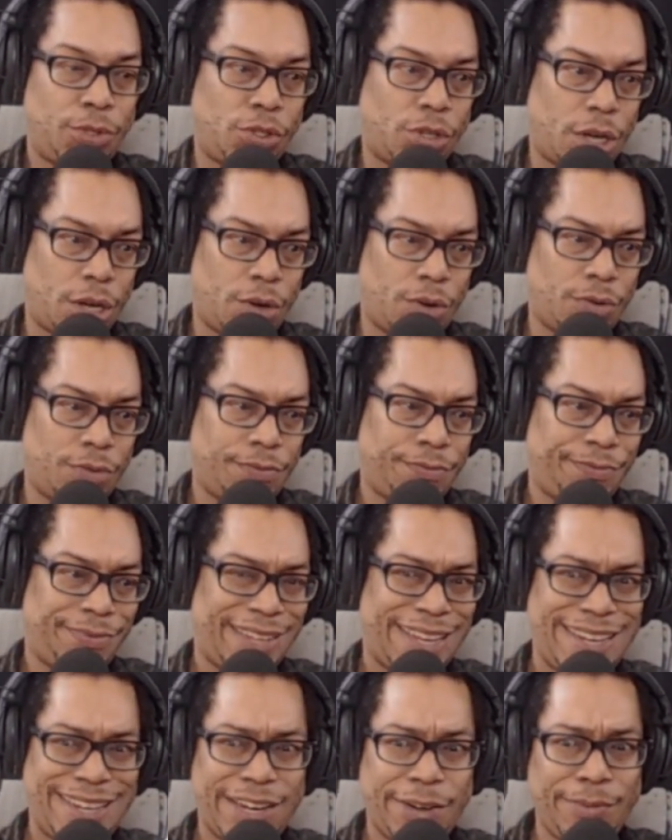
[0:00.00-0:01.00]
So
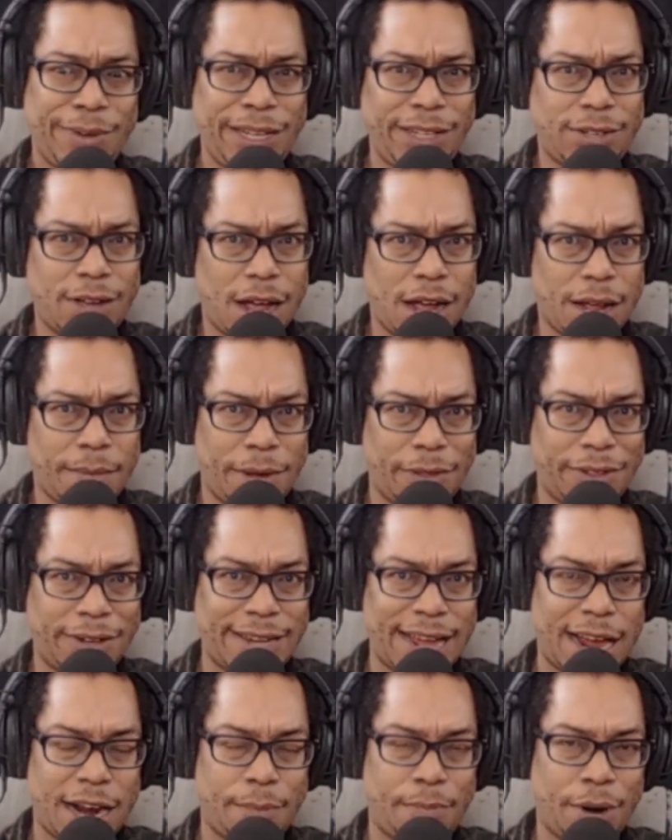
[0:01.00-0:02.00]
it didn't really talk about the
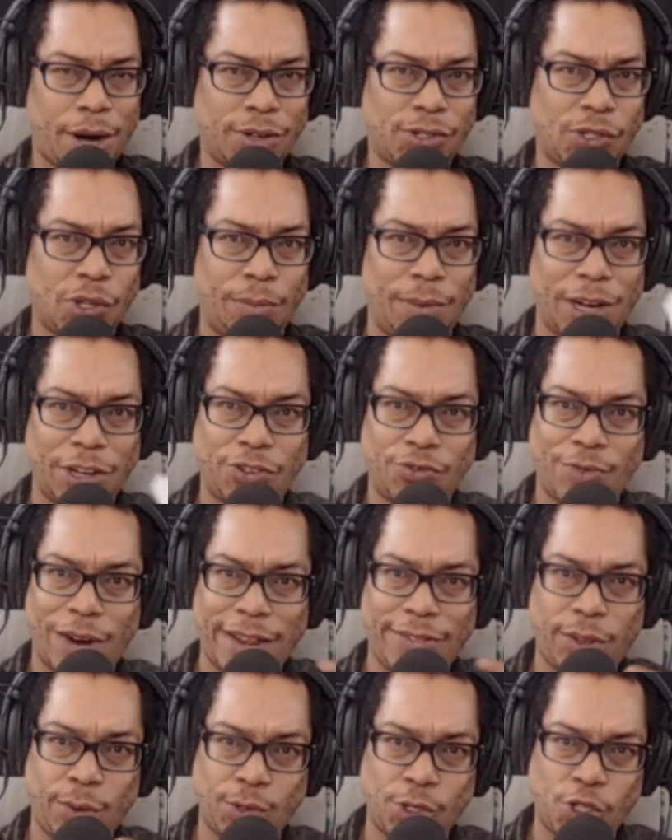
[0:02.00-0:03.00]
data part so much,
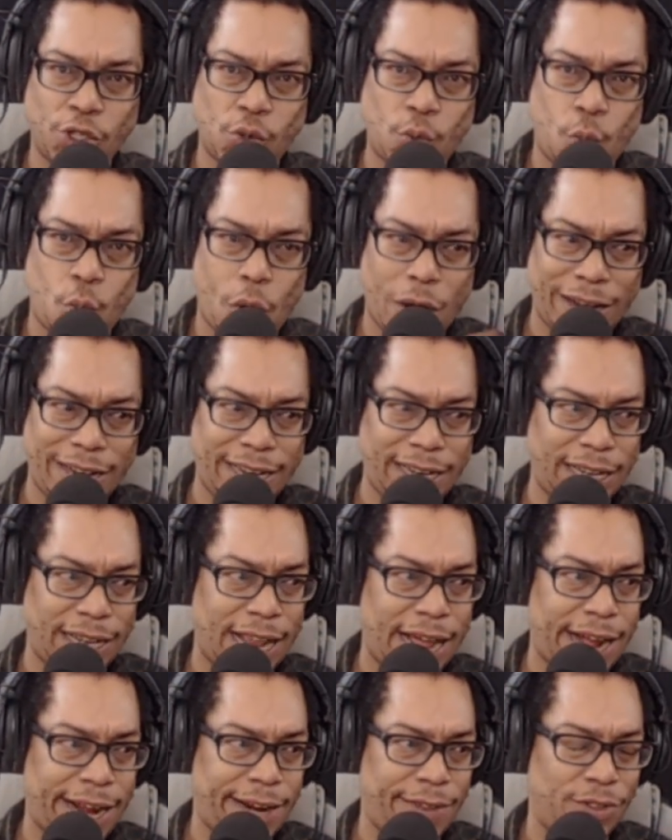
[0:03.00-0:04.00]
right? There was just one little
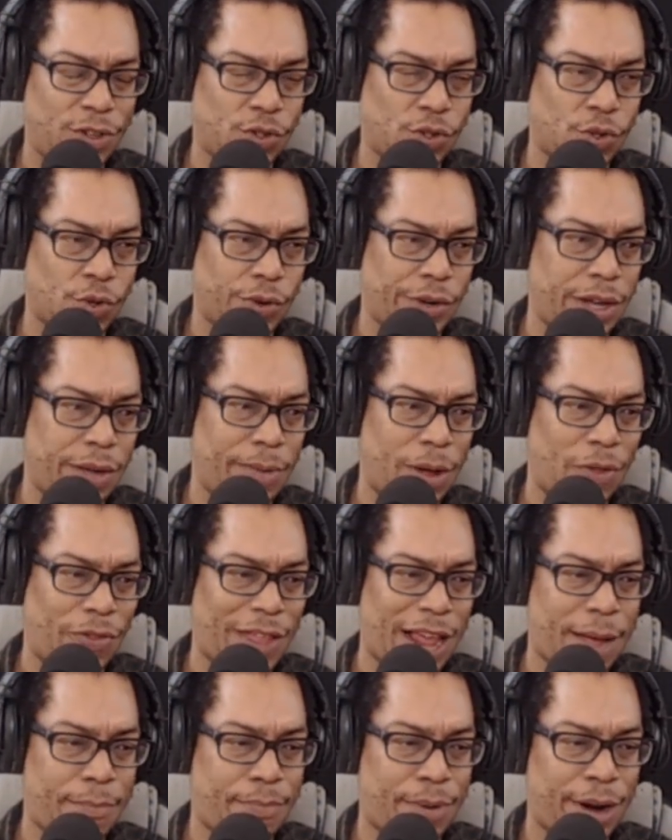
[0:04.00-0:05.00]
line in the story about
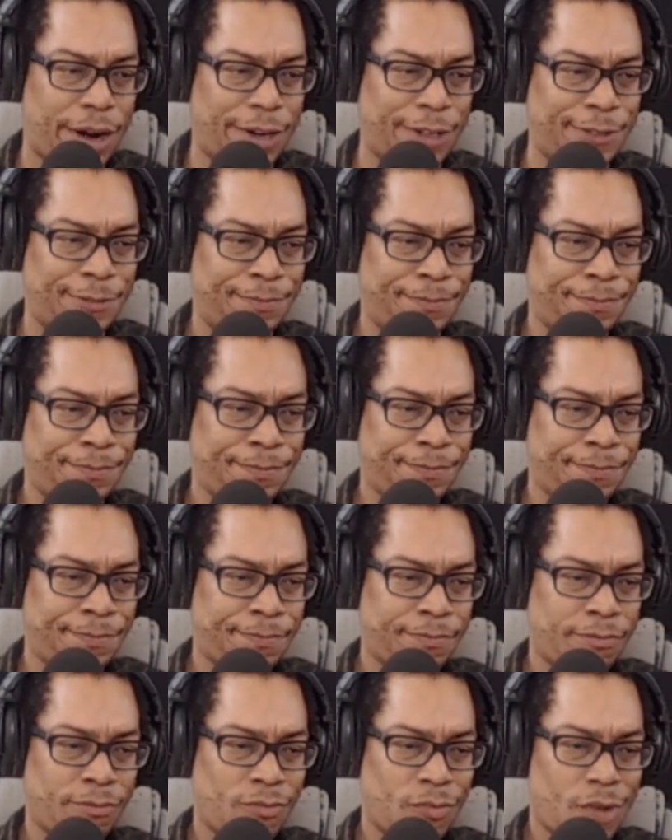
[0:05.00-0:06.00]
that part.
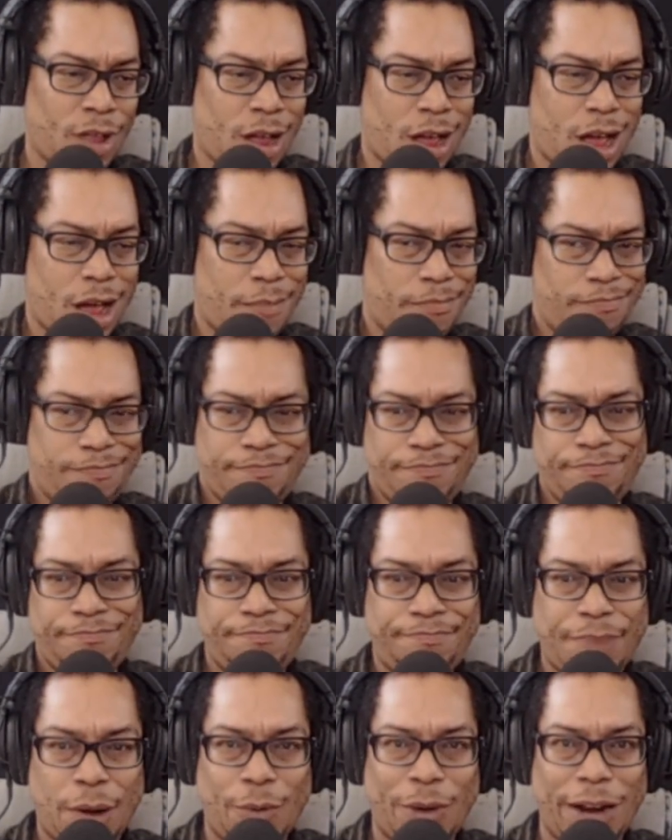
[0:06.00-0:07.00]
But
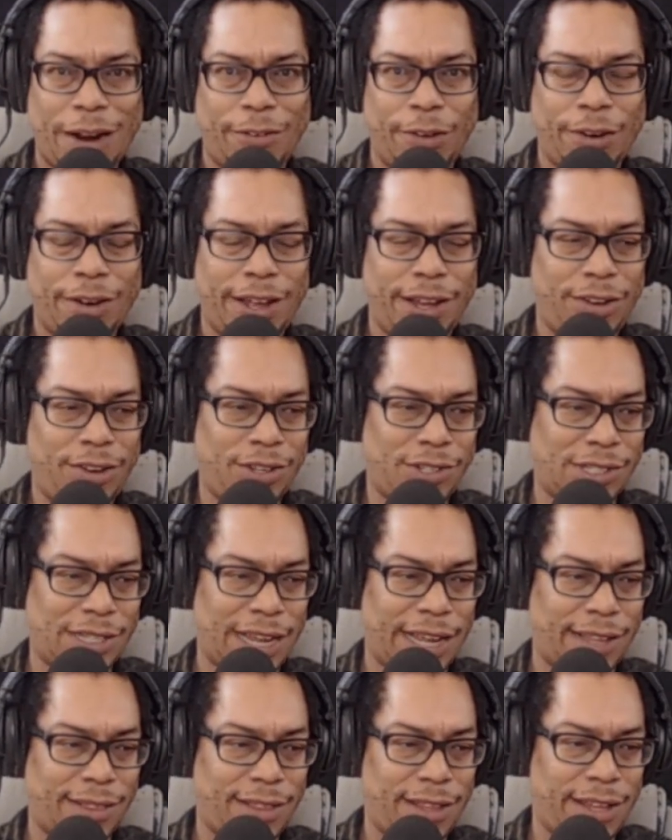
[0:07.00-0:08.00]
whatever, it looks
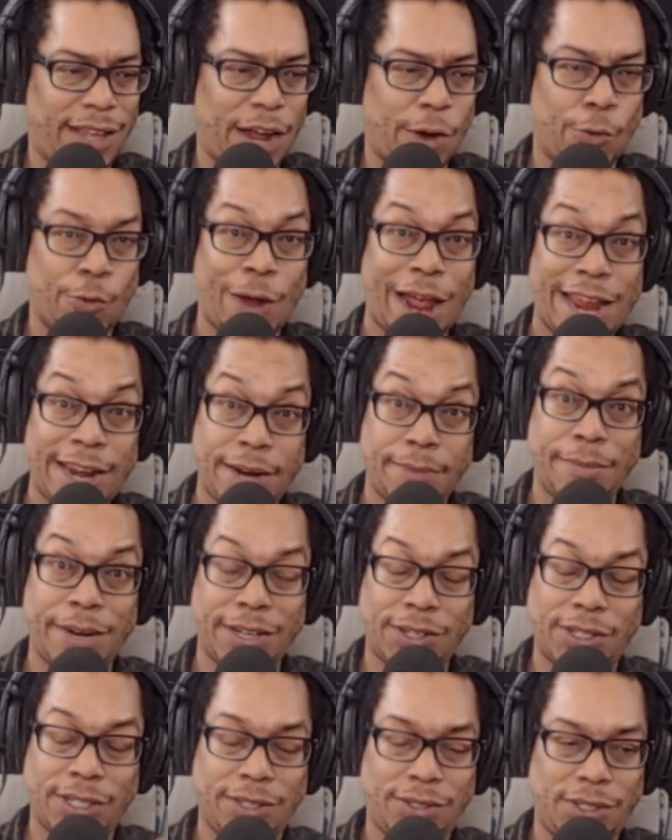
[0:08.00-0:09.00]
like the
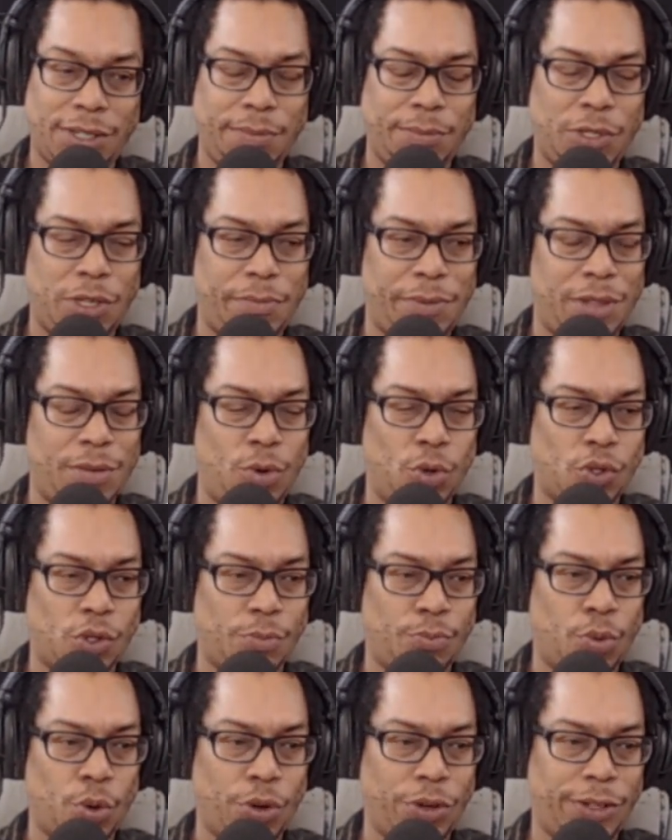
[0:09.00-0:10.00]
randomness seems to be the most
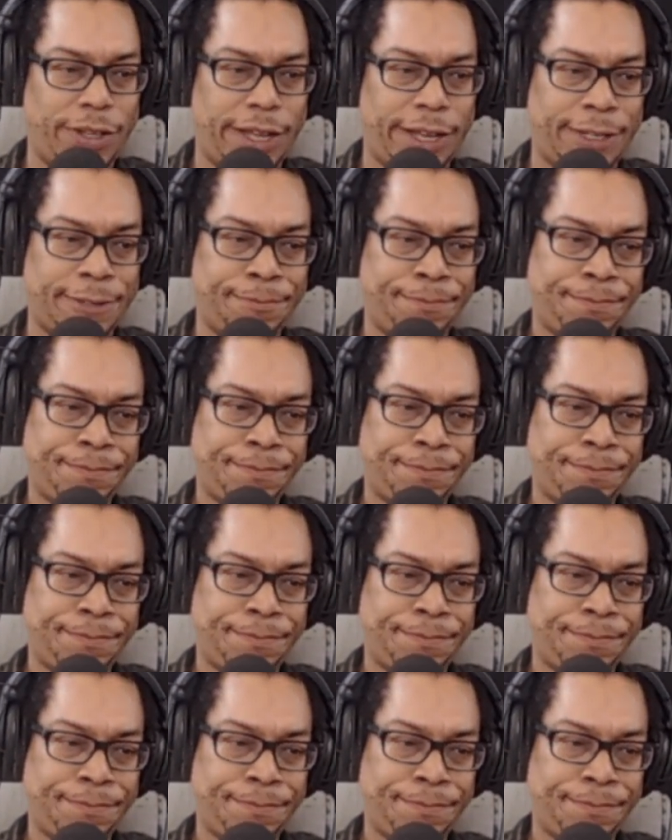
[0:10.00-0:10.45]
important thing.